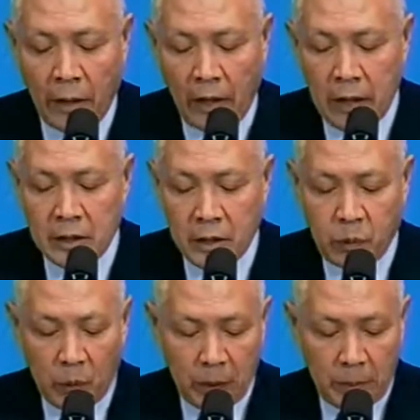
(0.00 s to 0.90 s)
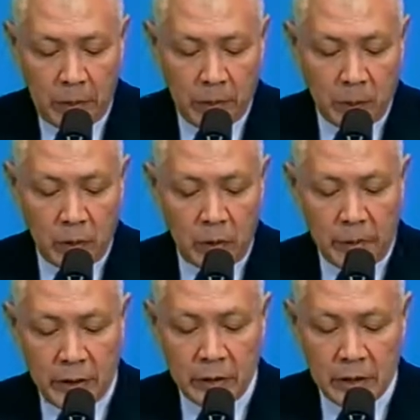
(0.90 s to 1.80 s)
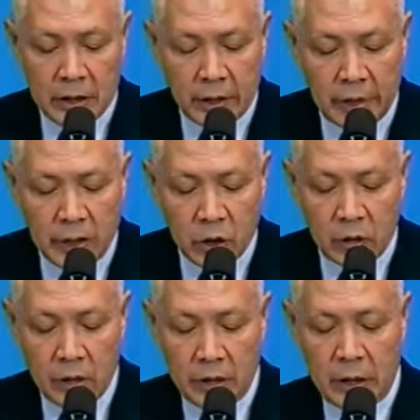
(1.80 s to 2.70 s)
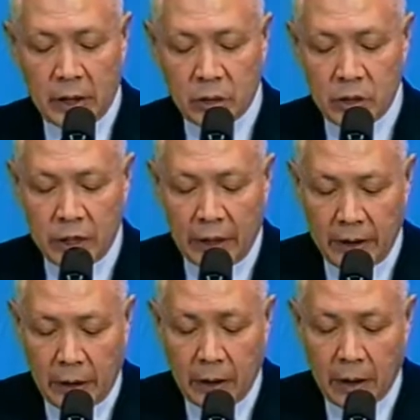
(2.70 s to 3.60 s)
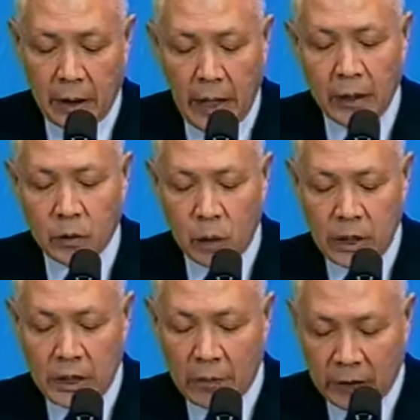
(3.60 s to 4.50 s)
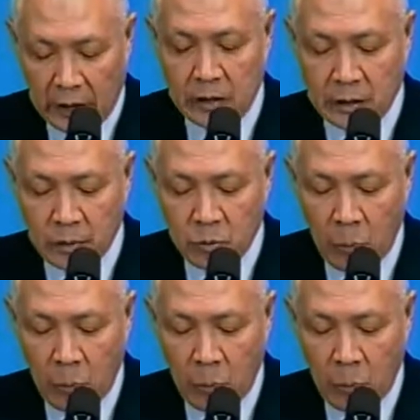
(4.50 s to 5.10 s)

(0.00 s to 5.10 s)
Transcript: and the foreign people living in the nation near to China, like we Japanese.